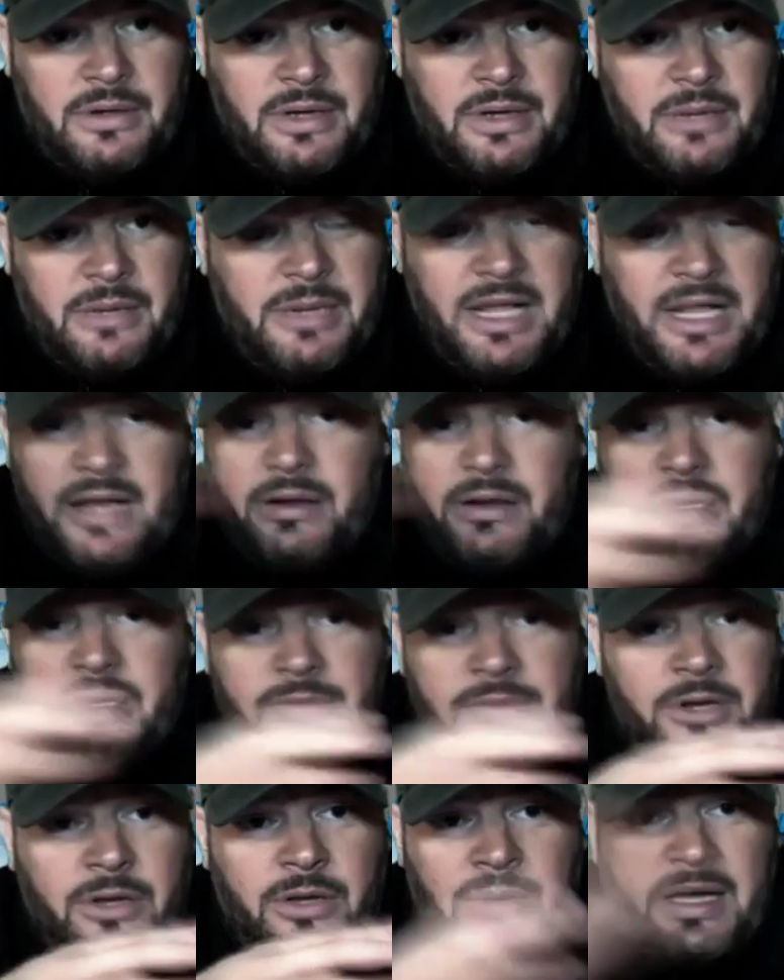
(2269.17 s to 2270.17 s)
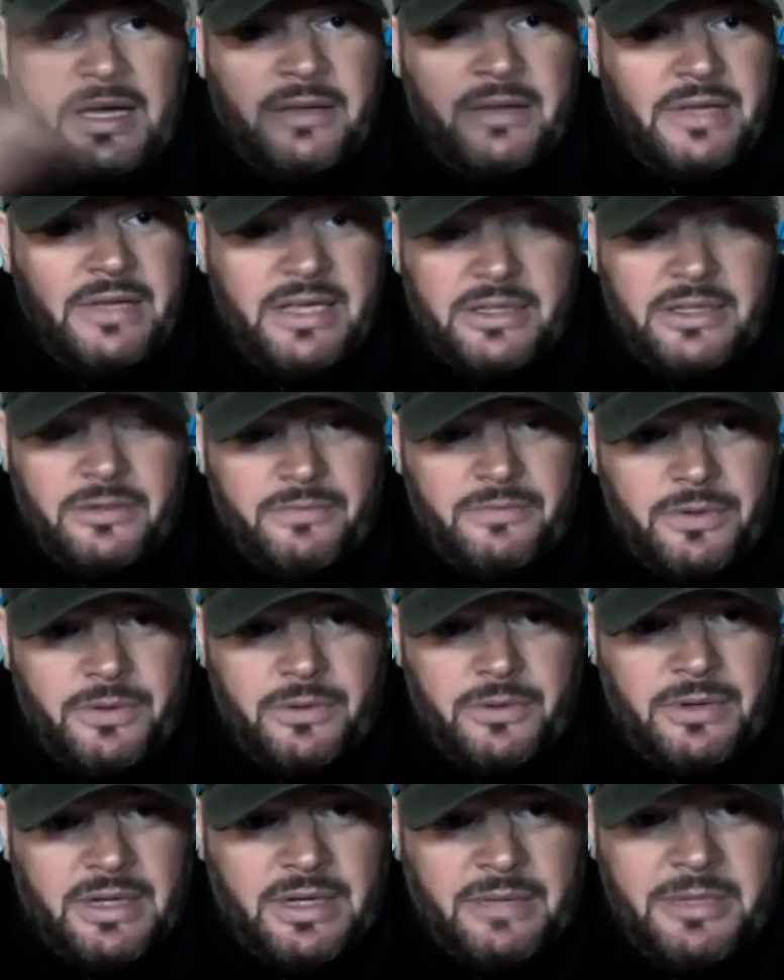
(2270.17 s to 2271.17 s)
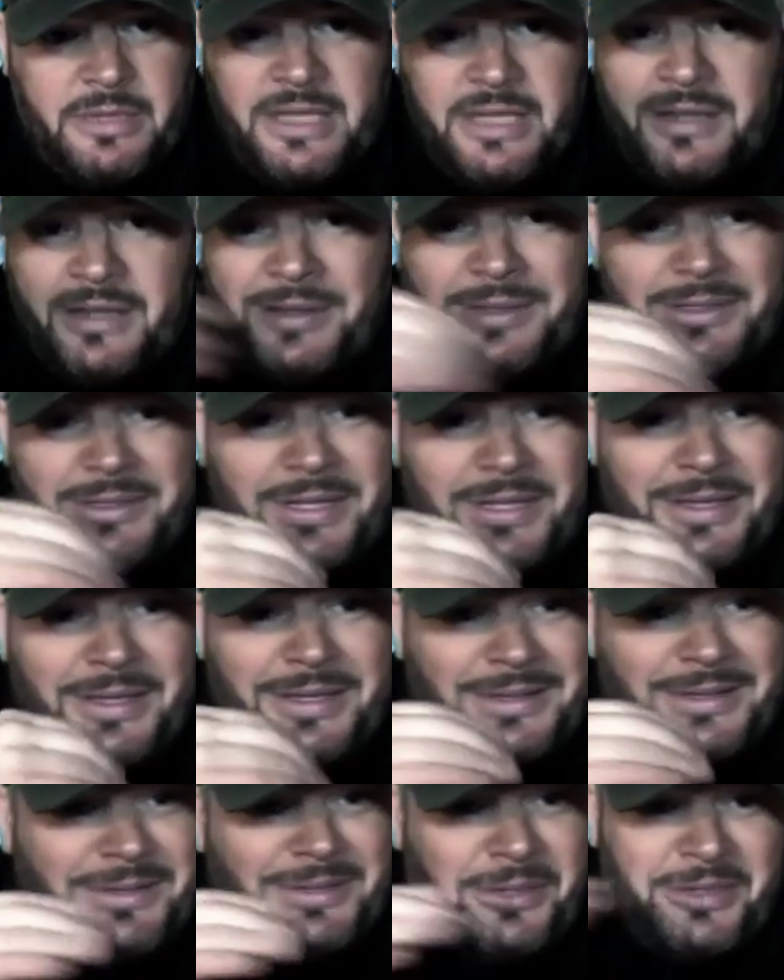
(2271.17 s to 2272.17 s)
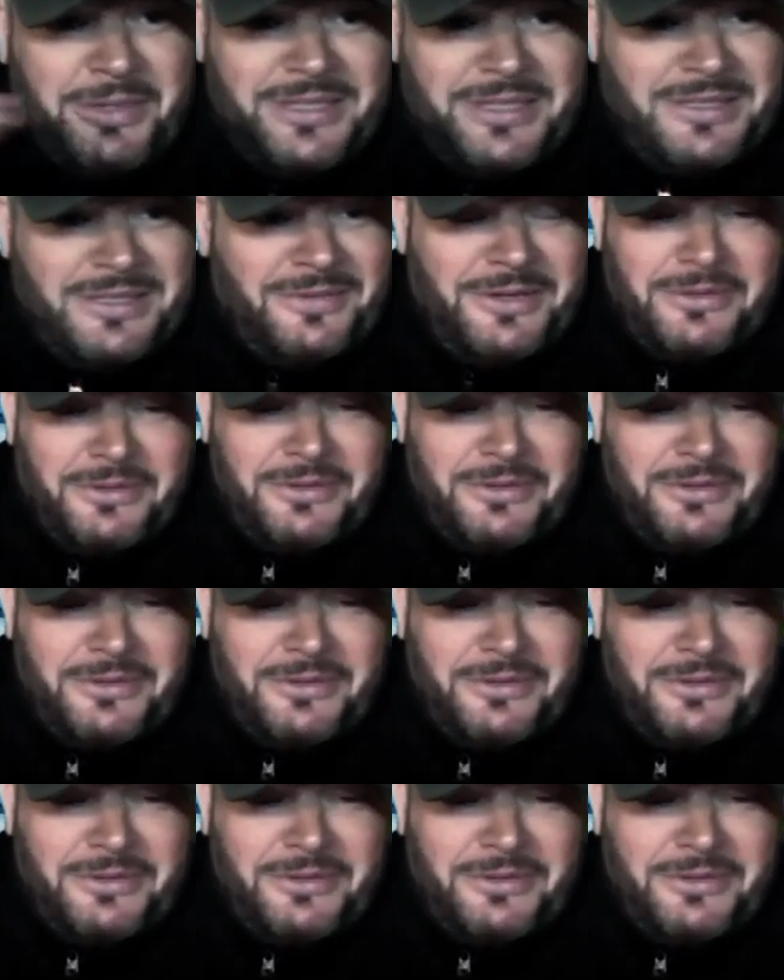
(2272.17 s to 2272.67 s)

I mean, I don't even know how they get their food. I mean, it's like nobody's even